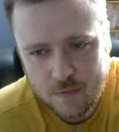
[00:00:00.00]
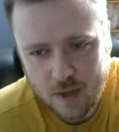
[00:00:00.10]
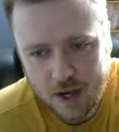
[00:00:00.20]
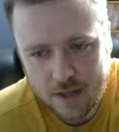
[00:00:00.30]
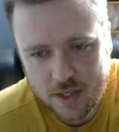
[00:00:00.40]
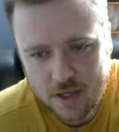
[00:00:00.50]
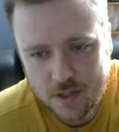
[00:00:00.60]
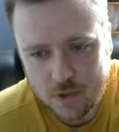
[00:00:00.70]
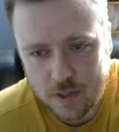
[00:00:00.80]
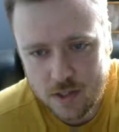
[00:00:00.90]
I think
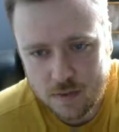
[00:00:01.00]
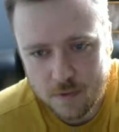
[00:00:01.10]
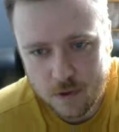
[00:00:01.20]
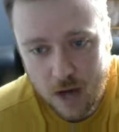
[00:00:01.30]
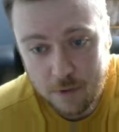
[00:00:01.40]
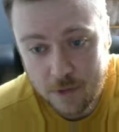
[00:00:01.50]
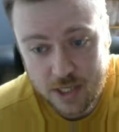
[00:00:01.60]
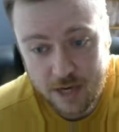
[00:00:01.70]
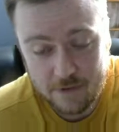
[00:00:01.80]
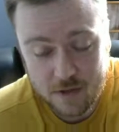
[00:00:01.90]
it's reasonable. I would
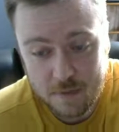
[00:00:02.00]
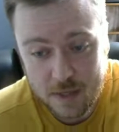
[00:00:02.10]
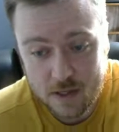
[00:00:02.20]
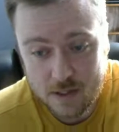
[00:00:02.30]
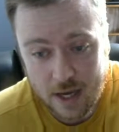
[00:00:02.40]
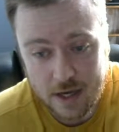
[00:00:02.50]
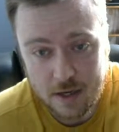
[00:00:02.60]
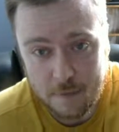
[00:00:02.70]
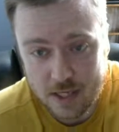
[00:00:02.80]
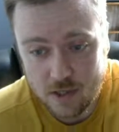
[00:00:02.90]
definitely be excited to
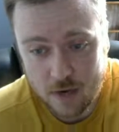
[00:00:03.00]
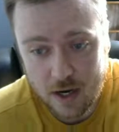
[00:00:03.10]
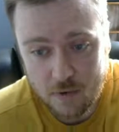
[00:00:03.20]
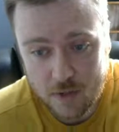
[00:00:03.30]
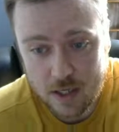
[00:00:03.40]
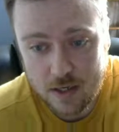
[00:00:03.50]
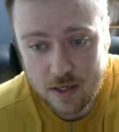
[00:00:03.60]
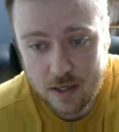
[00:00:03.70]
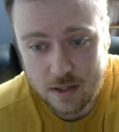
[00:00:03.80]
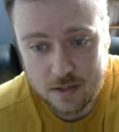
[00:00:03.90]
mess around with it.
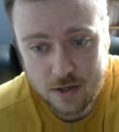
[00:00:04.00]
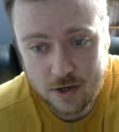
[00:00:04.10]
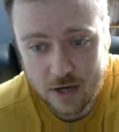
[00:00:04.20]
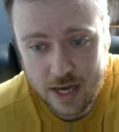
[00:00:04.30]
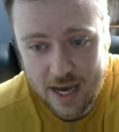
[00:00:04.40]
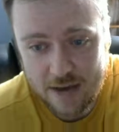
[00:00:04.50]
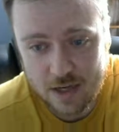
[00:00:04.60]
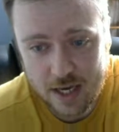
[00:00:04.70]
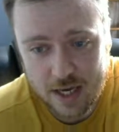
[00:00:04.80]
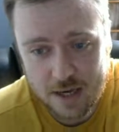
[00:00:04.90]
And you're going to have a
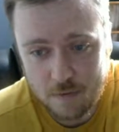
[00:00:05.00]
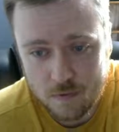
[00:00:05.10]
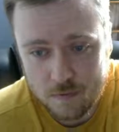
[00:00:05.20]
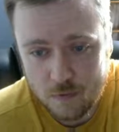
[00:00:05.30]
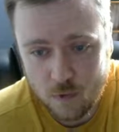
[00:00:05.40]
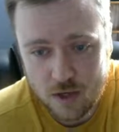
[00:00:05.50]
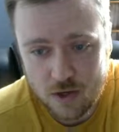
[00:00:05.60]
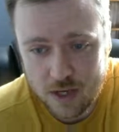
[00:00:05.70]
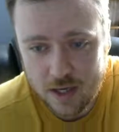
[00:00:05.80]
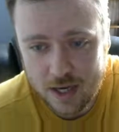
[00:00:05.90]
game where you
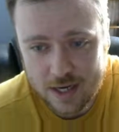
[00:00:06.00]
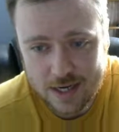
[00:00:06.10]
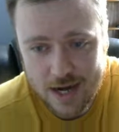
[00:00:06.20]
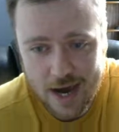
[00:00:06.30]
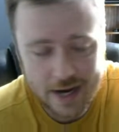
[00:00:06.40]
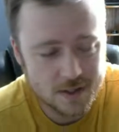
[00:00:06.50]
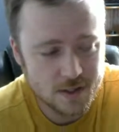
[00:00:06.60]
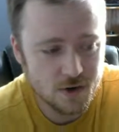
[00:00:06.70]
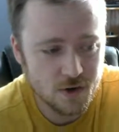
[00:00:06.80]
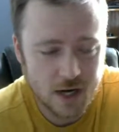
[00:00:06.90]
get like 9
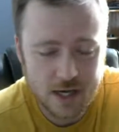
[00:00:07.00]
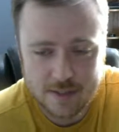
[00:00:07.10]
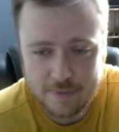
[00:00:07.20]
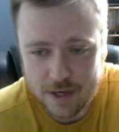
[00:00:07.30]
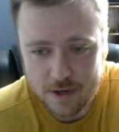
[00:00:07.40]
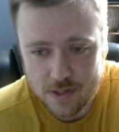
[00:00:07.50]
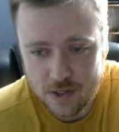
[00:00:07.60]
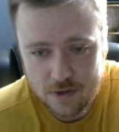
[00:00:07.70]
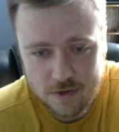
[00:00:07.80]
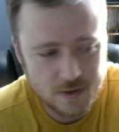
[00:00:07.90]
0-cost spells
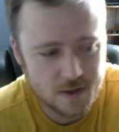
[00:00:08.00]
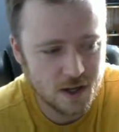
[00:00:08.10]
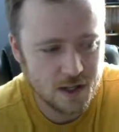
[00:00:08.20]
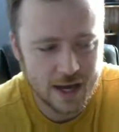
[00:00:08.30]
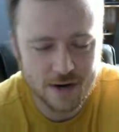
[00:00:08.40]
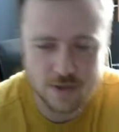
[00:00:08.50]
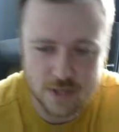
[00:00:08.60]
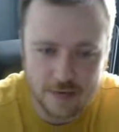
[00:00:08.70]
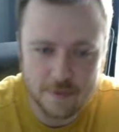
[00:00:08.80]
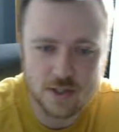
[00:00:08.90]
and you collateral
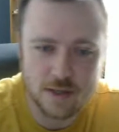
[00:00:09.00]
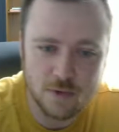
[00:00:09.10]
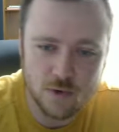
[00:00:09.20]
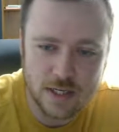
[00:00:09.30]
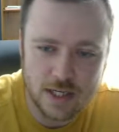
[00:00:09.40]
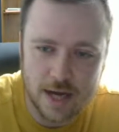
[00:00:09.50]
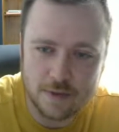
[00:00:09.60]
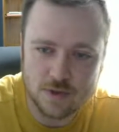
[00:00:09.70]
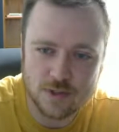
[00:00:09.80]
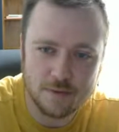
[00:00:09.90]
damage them 3
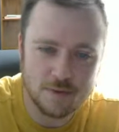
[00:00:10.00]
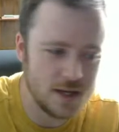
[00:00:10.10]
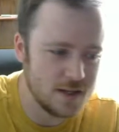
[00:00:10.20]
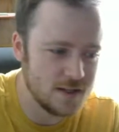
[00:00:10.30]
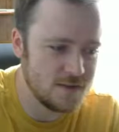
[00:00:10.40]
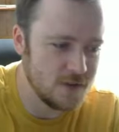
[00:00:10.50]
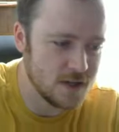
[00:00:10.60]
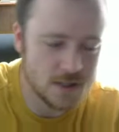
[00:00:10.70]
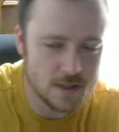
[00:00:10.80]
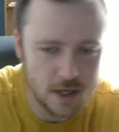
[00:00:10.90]
times or something, and it's
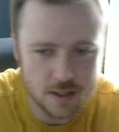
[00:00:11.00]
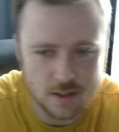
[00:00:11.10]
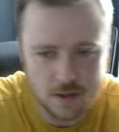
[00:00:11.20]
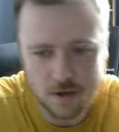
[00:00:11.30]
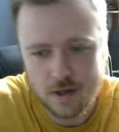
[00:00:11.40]
freaking sick. So